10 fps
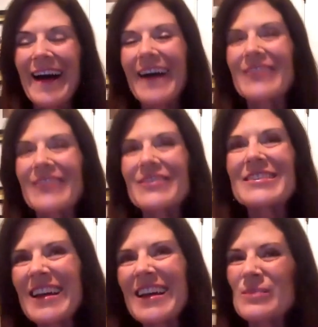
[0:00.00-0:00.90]
It's
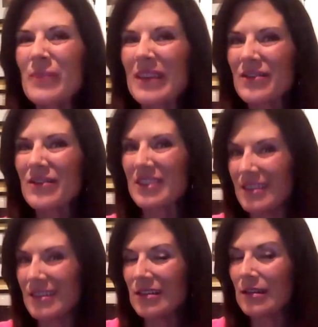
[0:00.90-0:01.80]
not as big of a
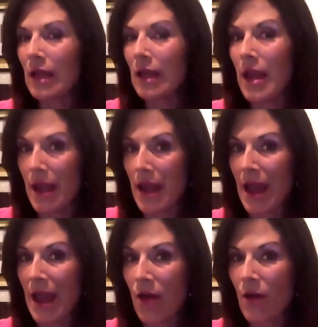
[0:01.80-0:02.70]
deal
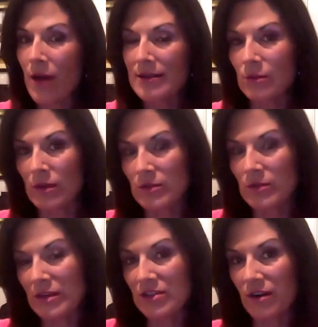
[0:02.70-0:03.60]
now as it was when I
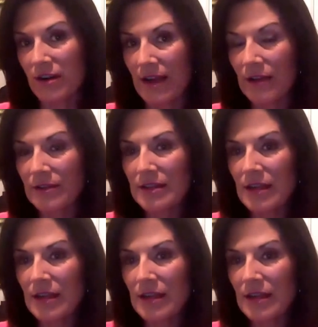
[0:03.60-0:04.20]
started out.